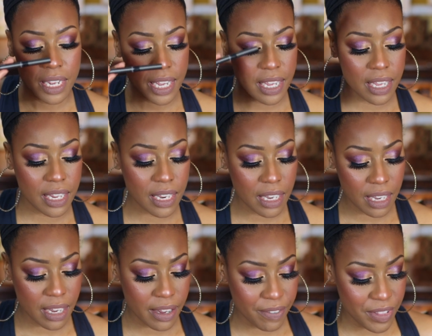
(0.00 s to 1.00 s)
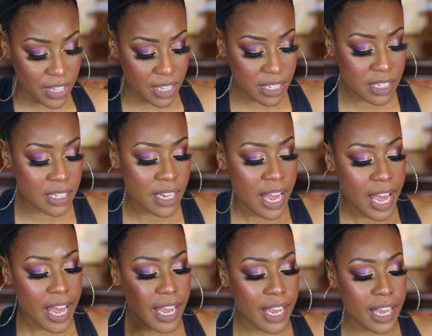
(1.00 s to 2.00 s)
and love this
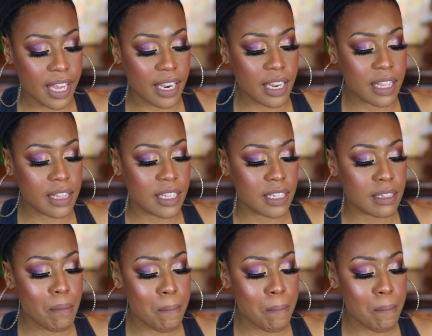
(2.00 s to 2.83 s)
and this